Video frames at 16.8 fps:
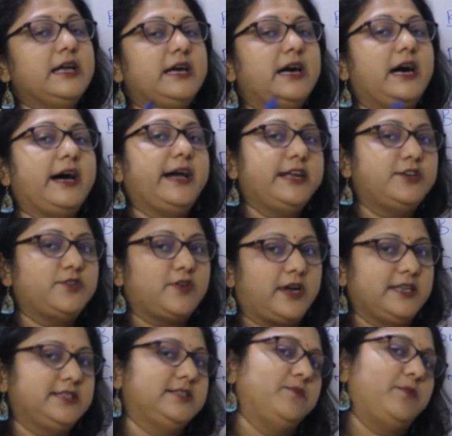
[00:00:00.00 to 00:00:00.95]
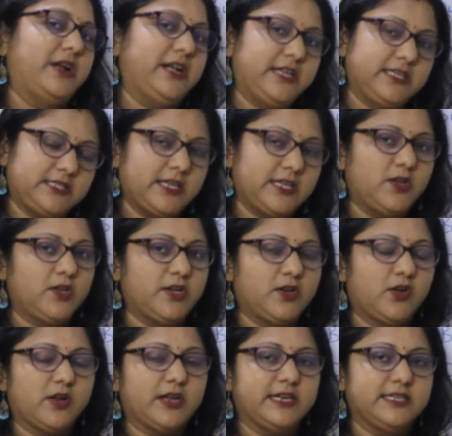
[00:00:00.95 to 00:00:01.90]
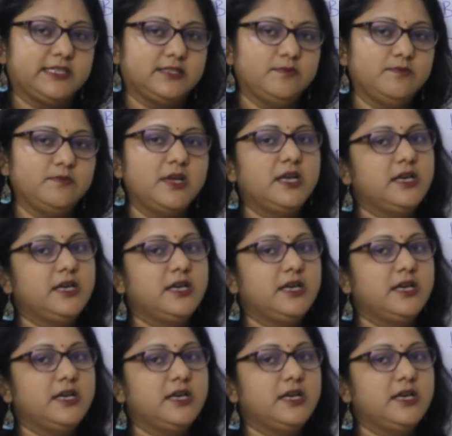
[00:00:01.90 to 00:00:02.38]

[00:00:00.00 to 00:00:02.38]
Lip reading: Hydra is a multicellular organism